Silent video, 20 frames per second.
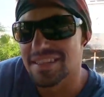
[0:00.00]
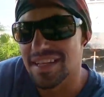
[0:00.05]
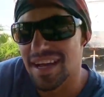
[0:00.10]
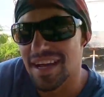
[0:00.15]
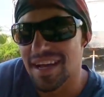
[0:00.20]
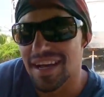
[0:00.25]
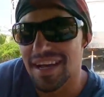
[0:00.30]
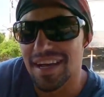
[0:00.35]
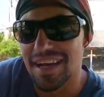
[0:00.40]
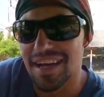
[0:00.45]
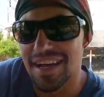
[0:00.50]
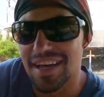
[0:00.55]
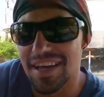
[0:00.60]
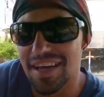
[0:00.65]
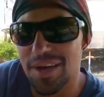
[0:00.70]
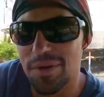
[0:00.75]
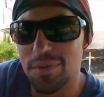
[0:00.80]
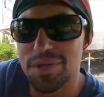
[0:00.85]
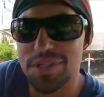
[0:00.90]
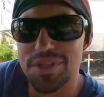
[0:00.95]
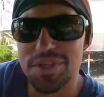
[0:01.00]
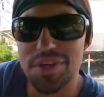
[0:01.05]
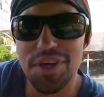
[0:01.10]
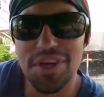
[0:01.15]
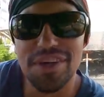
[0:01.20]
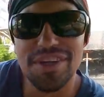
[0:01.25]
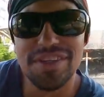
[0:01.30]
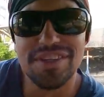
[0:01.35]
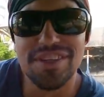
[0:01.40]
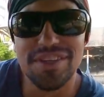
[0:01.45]
It was
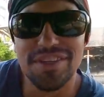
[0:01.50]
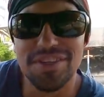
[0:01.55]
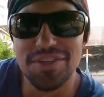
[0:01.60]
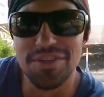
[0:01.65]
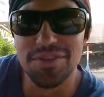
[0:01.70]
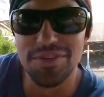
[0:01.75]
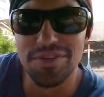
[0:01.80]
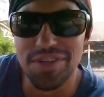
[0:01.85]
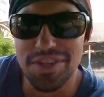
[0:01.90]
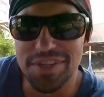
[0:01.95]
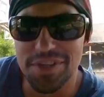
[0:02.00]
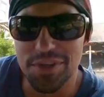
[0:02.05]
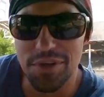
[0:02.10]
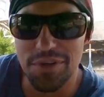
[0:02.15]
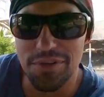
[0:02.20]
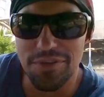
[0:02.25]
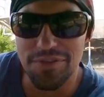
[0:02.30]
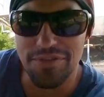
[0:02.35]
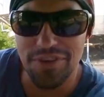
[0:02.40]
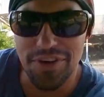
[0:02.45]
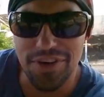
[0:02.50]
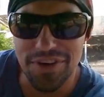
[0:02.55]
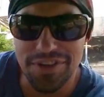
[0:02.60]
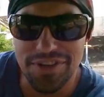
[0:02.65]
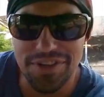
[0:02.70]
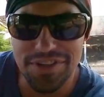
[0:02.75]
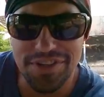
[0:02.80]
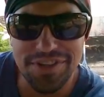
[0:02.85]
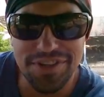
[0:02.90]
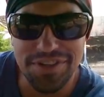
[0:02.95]
good to do this hole
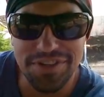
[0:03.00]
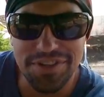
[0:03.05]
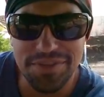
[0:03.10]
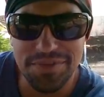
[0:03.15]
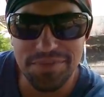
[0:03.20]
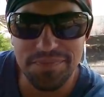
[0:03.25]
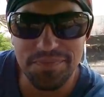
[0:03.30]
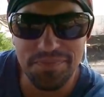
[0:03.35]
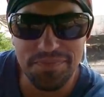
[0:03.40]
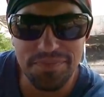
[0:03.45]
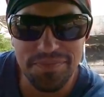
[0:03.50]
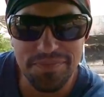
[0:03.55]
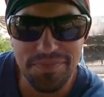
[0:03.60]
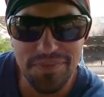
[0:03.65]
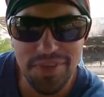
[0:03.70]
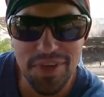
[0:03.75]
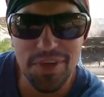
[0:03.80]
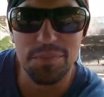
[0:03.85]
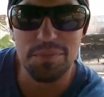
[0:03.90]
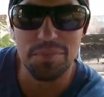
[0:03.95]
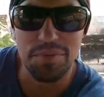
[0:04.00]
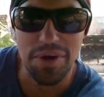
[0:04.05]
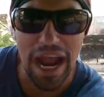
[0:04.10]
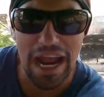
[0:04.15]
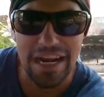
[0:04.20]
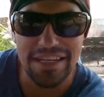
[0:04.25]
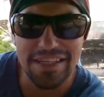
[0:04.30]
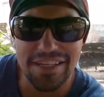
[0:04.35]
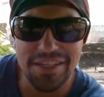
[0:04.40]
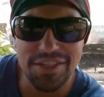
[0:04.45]
first. Good
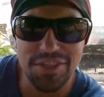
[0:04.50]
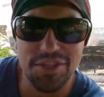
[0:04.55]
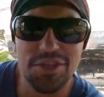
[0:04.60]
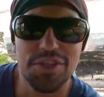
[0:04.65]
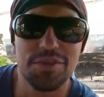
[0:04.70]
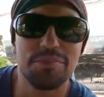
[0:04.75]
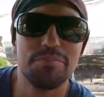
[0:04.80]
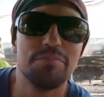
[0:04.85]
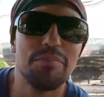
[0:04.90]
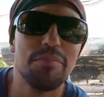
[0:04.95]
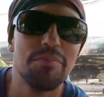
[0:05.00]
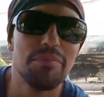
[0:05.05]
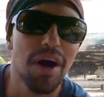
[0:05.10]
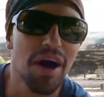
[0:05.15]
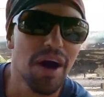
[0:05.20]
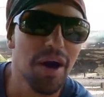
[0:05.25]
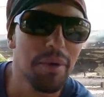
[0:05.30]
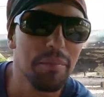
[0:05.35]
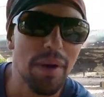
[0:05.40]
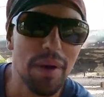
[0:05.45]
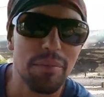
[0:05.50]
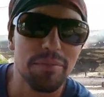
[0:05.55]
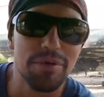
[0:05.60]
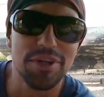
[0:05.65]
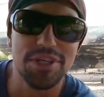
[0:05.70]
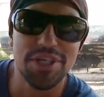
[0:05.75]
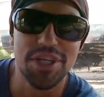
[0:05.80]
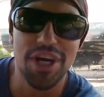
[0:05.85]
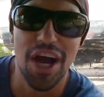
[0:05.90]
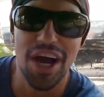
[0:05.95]
practice, good
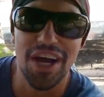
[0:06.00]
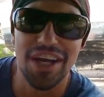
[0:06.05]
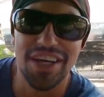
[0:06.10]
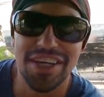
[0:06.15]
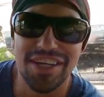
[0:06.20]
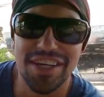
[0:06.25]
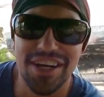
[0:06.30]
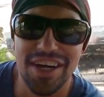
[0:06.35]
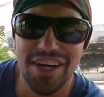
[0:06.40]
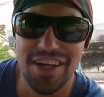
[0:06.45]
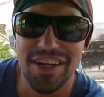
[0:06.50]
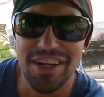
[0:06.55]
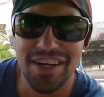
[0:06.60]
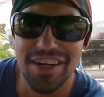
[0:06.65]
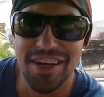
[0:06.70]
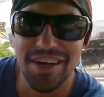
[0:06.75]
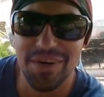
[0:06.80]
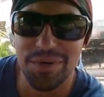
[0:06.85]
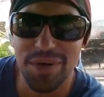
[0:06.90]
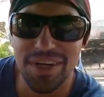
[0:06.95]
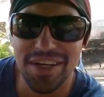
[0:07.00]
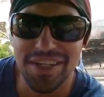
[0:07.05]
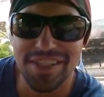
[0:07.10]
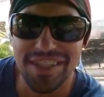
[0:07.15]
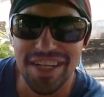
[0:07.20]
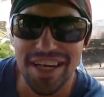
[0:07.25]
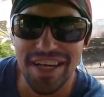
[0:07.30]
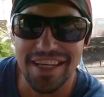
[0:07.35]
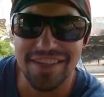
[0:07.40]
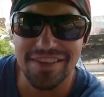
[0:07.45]
memory jogging on what
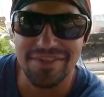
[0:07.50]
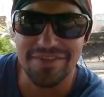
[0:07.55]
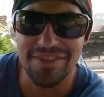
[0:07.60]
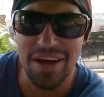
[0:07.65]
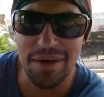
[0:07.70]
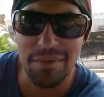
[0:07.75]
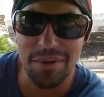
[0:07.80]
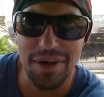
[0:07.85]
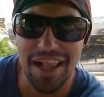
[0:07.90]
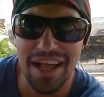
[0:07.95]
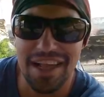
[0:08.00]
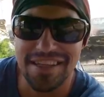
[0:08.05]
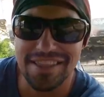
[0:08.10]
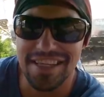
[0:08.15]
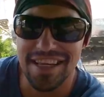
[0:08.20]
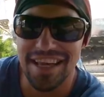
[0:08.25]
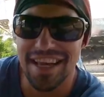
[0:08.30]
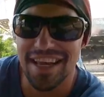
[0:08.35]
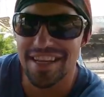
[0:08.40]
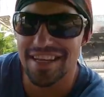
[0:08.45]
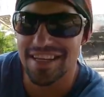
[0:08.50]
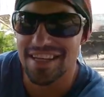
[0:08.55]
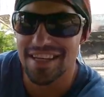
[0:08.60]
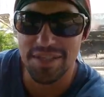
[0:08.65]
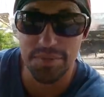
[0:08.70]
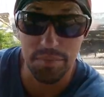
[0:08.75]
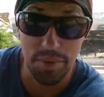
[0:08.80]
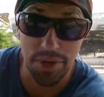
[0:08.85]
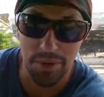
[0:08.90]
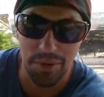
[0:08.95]
it's like to fiberglass again.
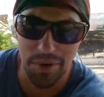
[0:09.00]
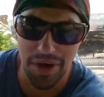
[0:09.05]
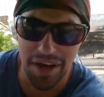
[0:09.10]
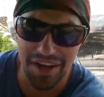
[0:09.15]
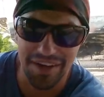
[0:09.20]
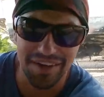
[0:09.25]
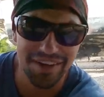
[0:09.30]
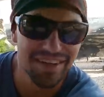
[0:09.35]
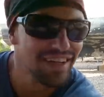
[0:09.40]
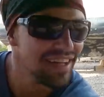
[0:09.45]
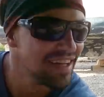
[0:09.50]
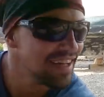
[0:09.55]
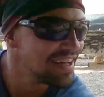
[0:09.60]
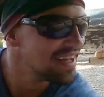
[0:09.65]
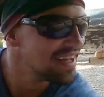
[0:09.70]
It's been a while.